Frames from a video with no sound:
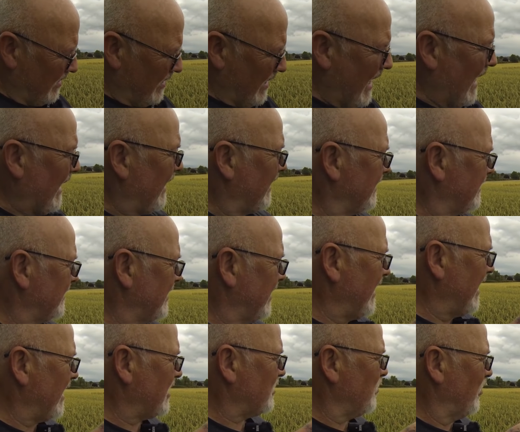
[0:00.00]
and the
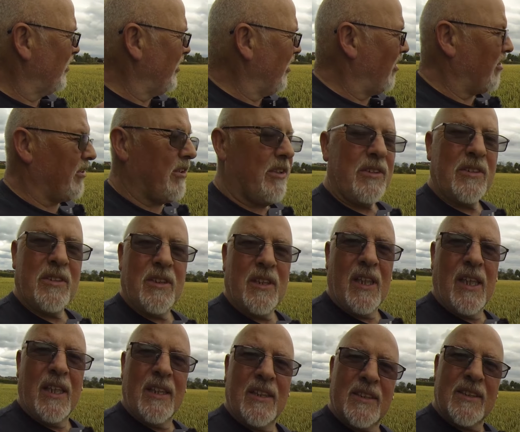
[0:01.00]
next one on.
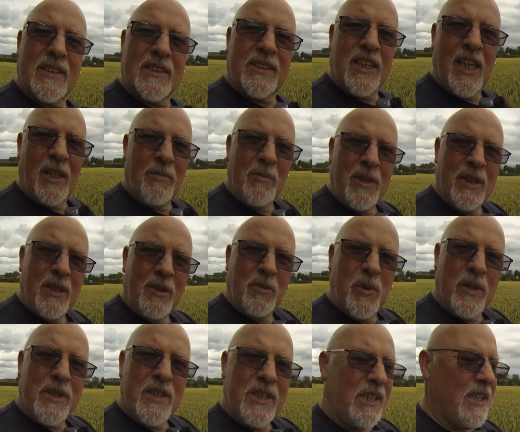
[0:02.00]
Tell me
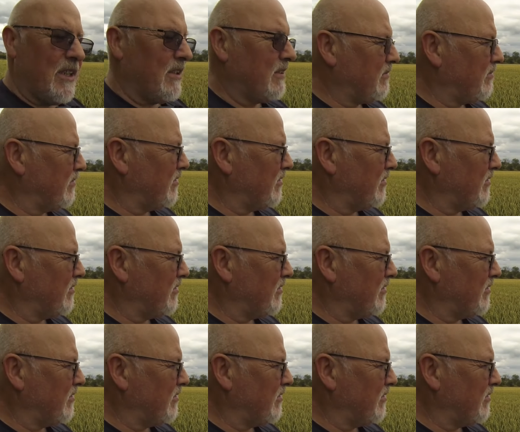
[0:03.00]
whether you